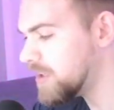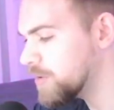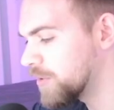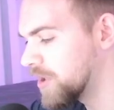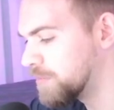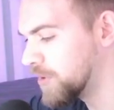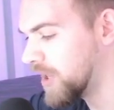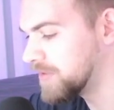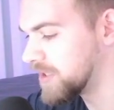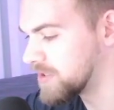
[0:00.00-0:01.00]
We're going to pull
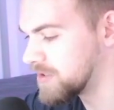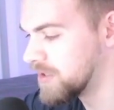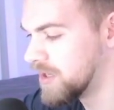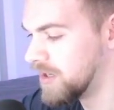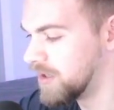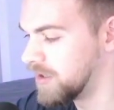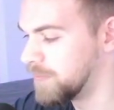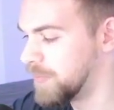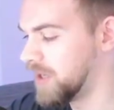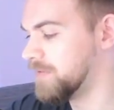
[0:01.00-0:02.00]
out this
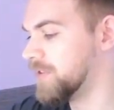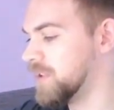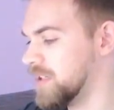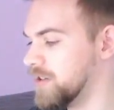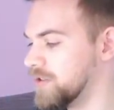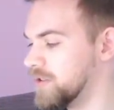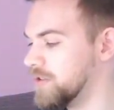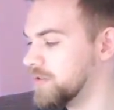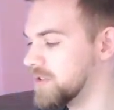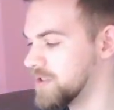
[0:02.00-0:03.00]
pamphlet here
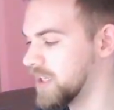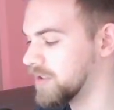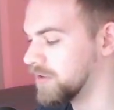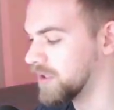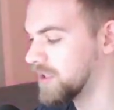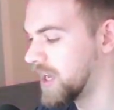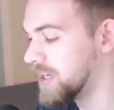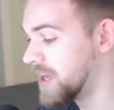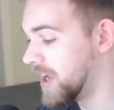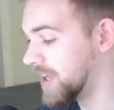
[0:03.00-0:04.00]
too. Let's take a look at that.
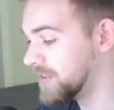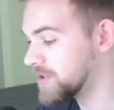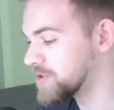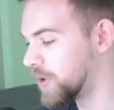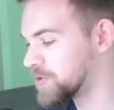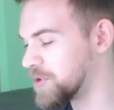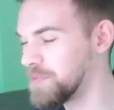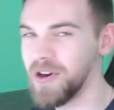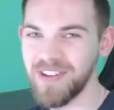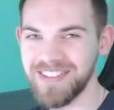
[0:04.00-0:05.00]
And there's the Ultra
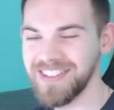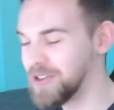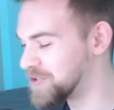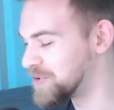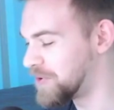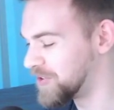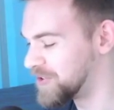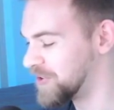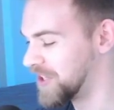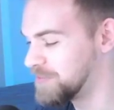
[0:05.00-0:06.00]
Ball
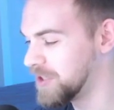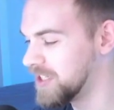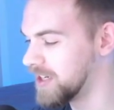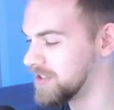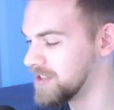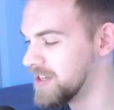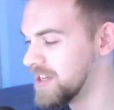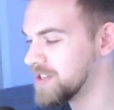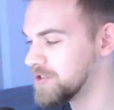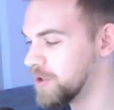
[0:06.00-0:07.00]
too. That's pretty nice.
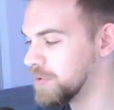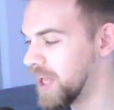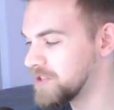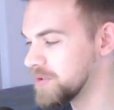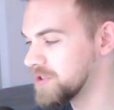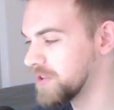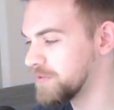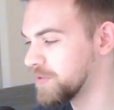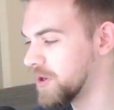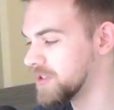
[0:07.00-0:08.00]
So Blastoise on the
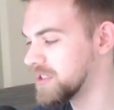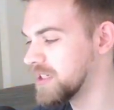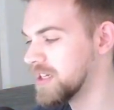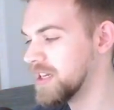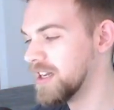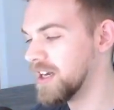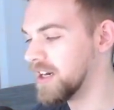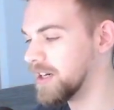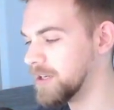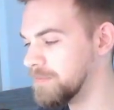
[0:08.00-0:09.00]
front.
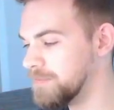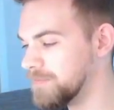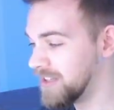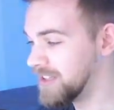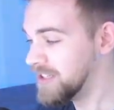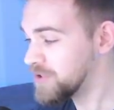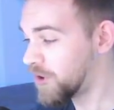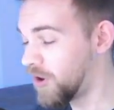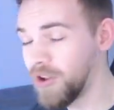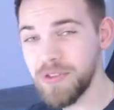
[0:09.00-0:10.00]
These are
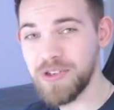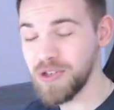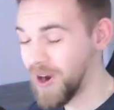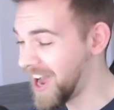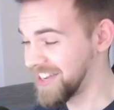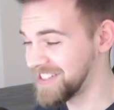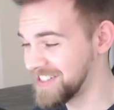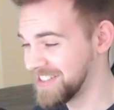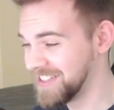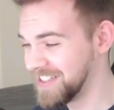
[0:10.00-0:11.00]
all the
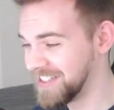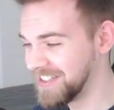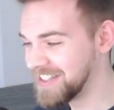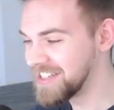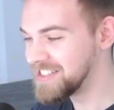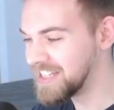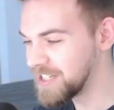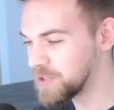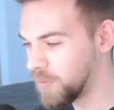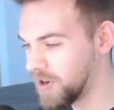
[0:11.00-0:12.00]
tracks. This is
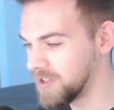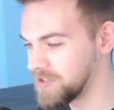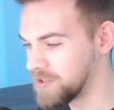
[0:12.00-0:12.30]
disc one.